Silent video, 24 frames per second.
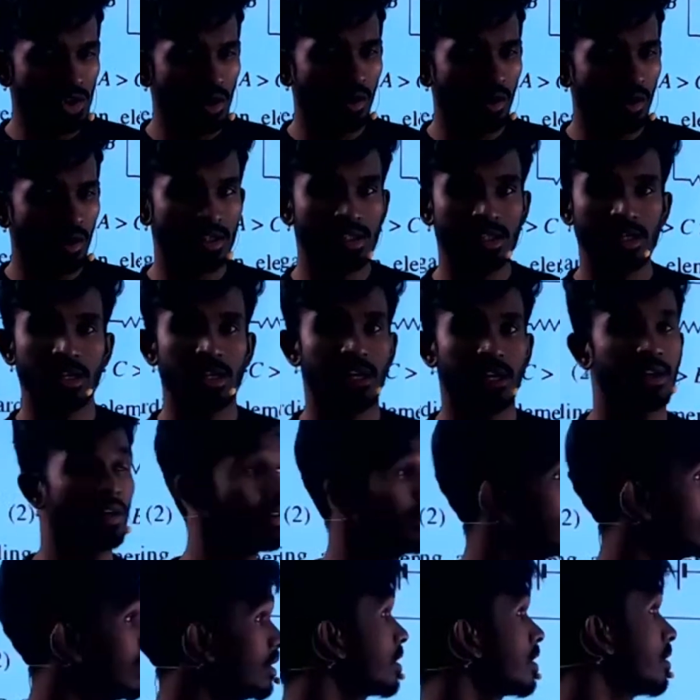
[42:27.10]
circuit?
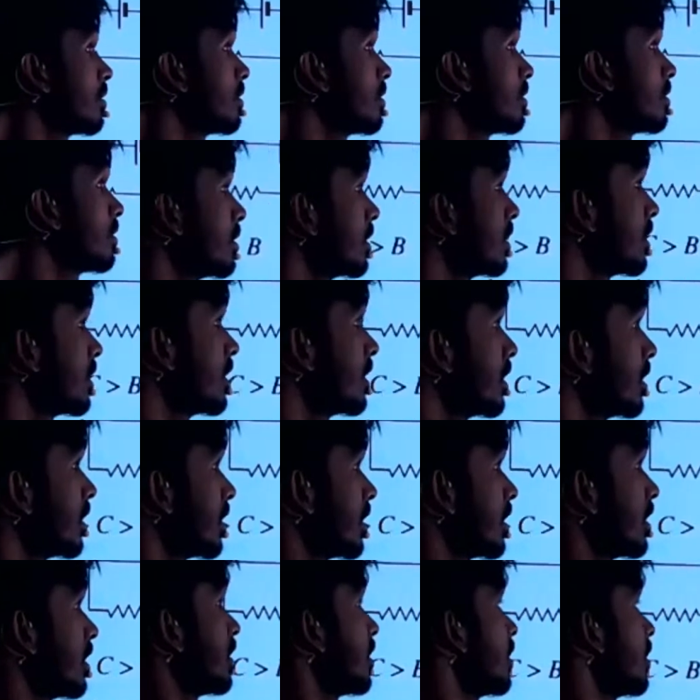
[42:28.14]
No.
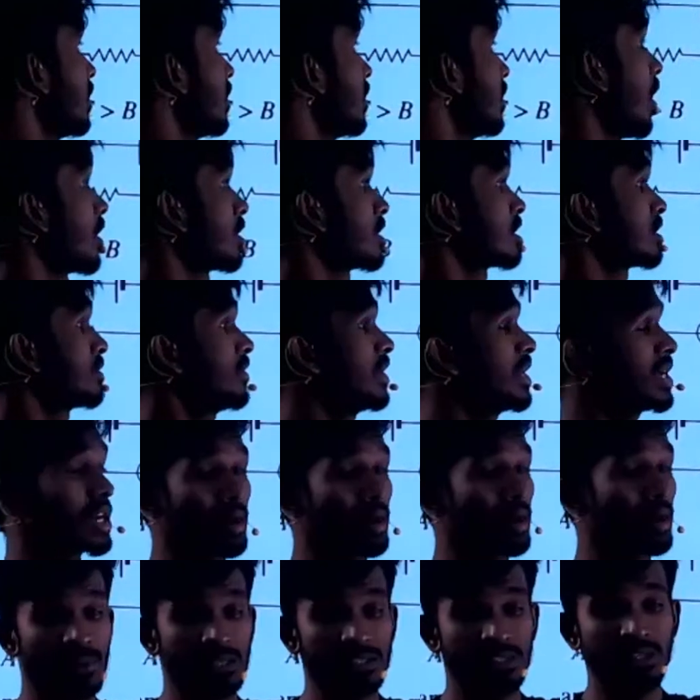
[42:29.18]
Dots will
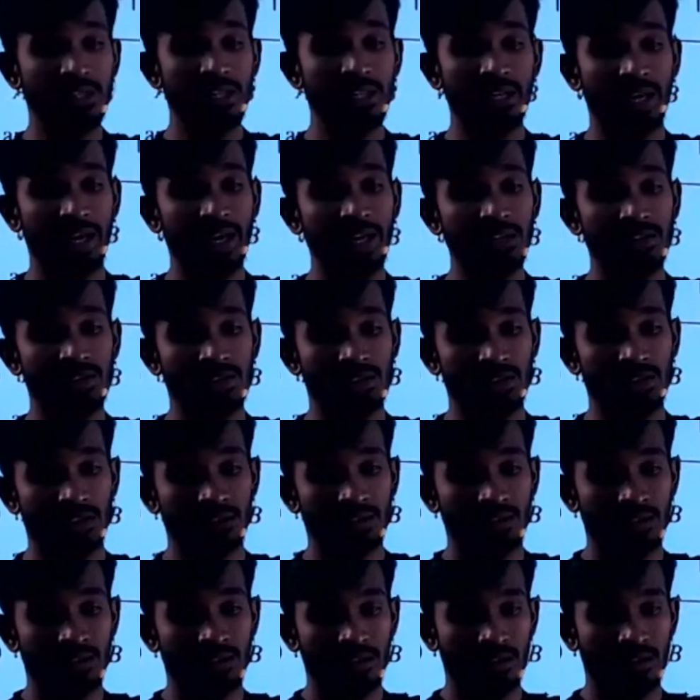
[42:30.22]
represent the connection.
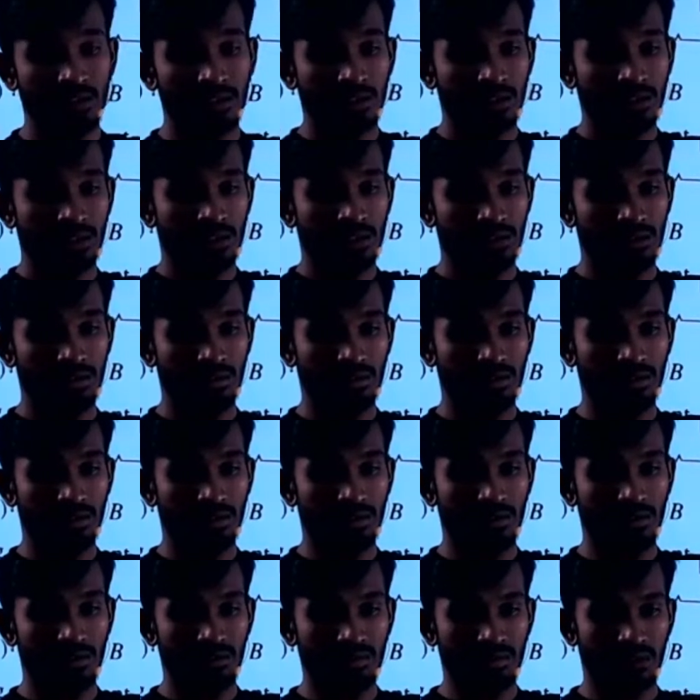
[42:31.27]

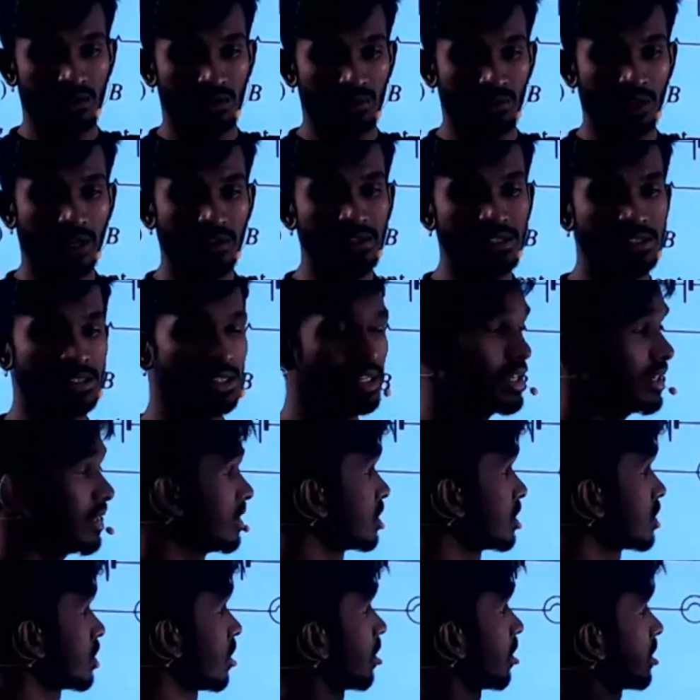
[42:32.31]
Now you have to see
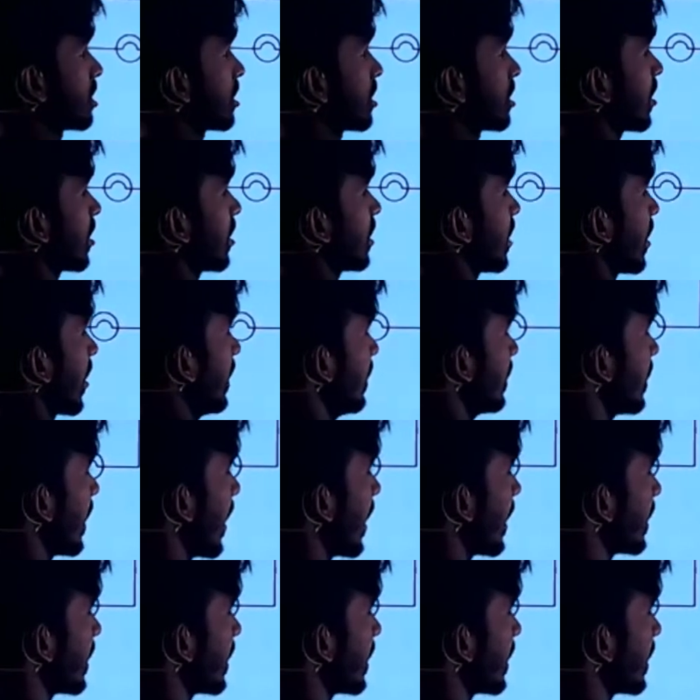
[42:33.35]
short circuit there is a